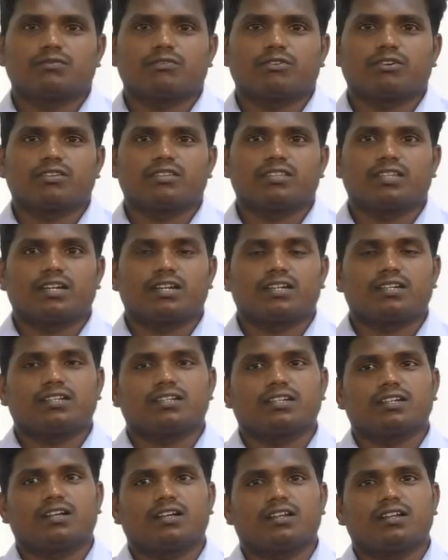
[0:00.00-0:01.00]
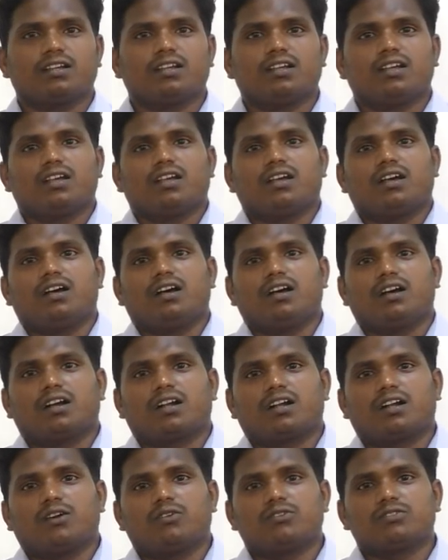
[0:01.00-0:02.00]
for that uh,
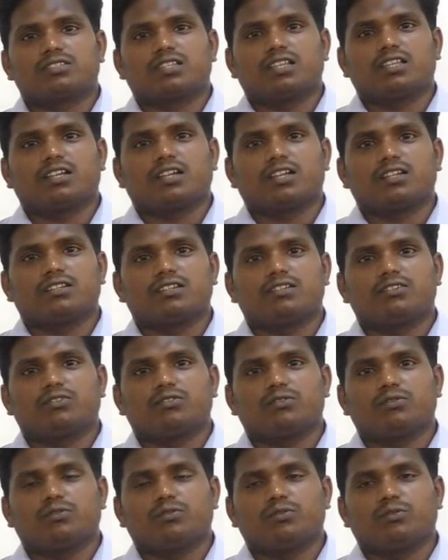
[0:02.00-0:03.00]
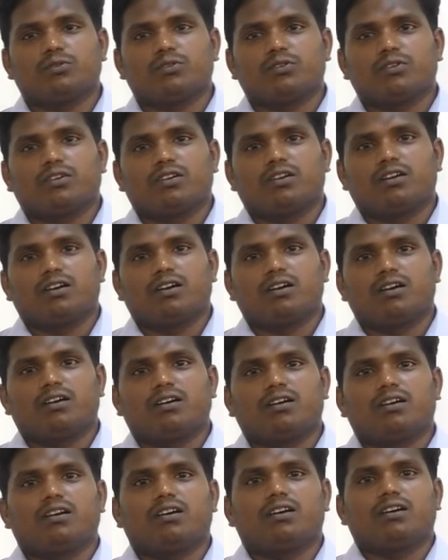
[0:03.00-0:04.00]
counseling, I need to
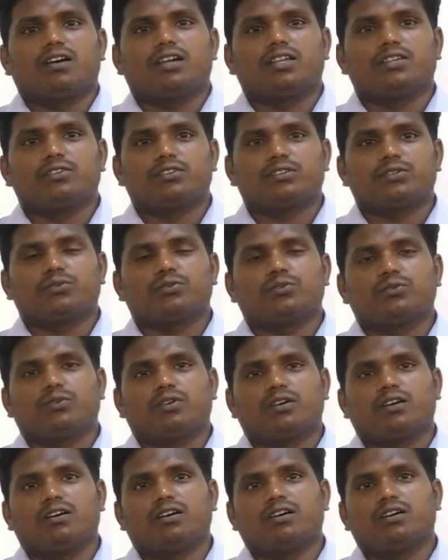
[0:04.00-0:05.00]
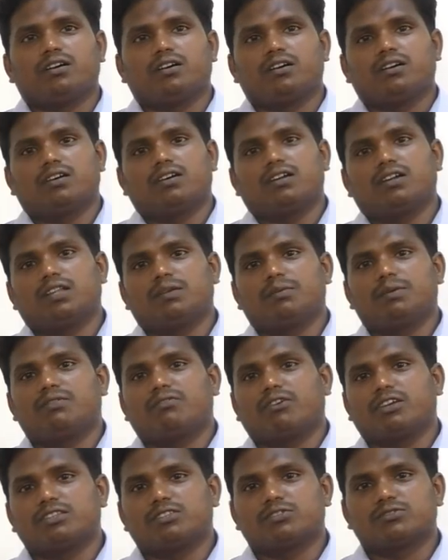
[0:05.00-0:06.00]
uh, I need to uh, debit
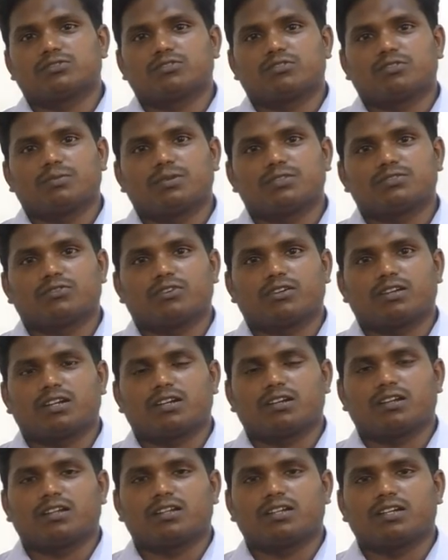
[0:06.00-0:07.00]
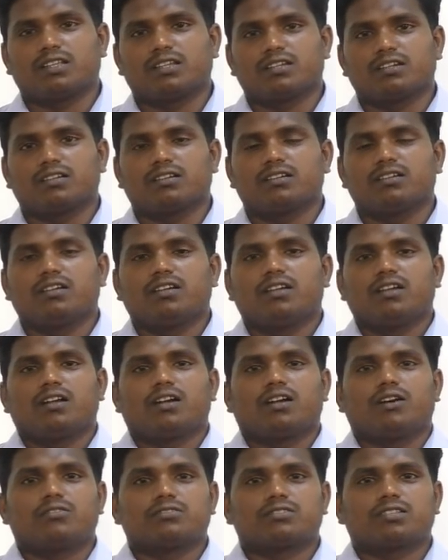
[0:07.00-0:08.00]
5000 rupees for att- attending
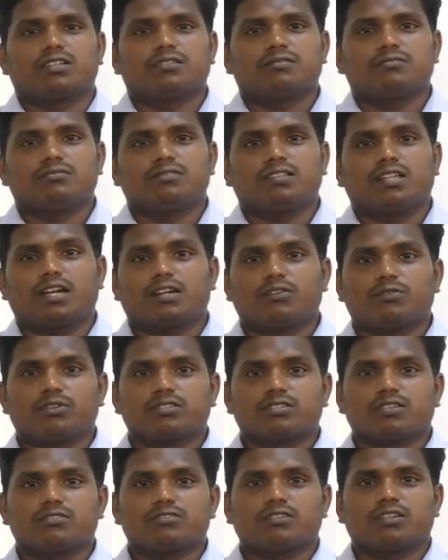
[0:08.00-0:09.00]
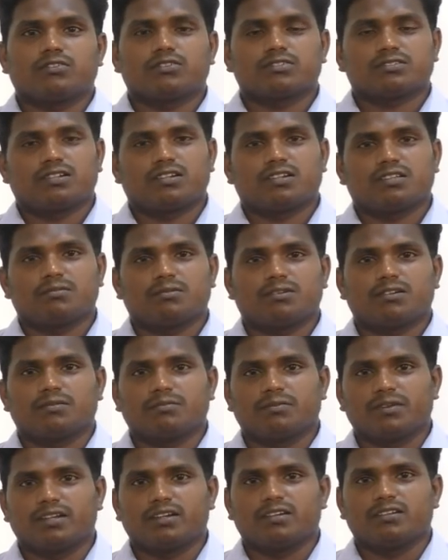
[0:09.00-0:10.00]
counseling. That was also I was not able to
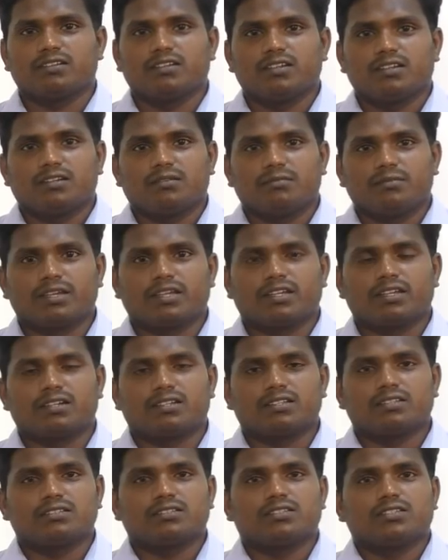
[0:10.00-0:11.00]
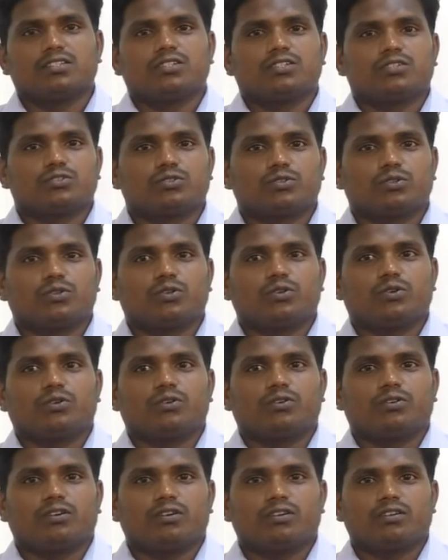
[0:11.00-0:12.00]
made, make it.
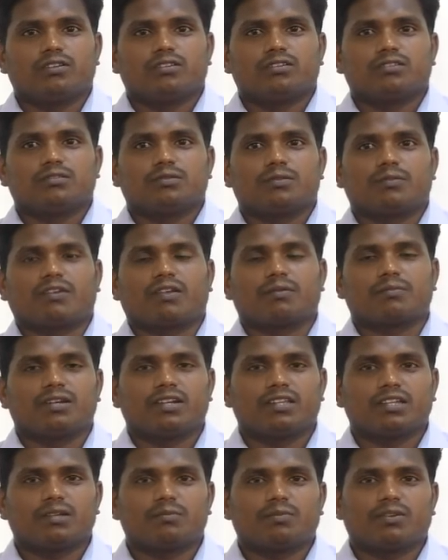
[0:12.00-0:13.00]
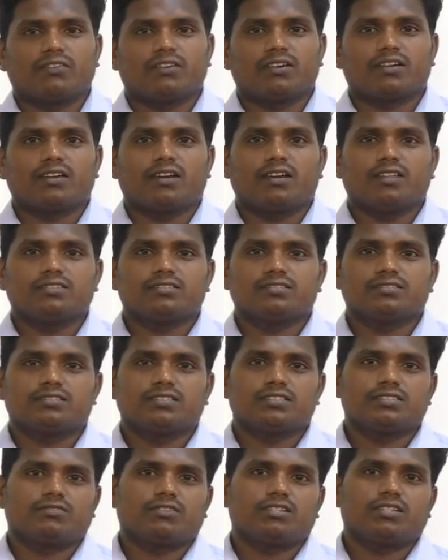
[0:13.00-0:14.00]
So if I am getting in private colleges,
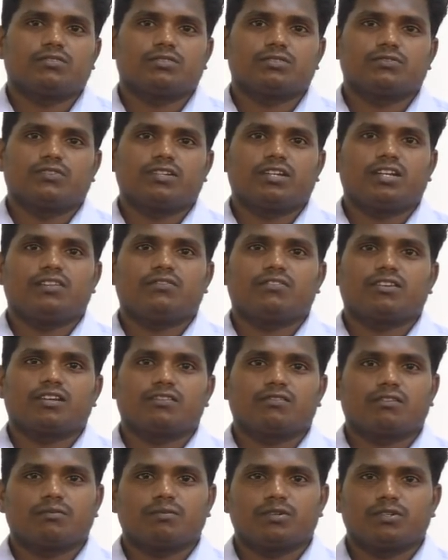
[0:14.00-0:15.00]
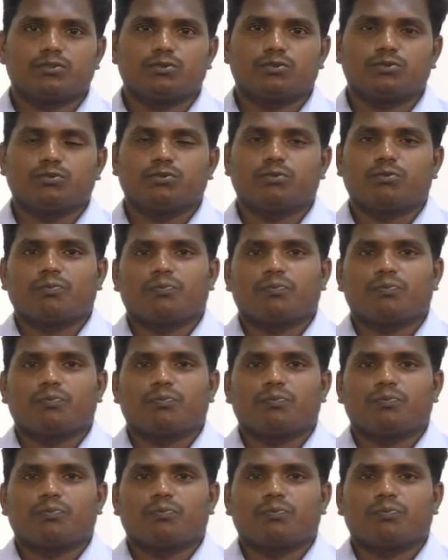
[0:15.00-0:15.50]
it, is why it was very difficult for me to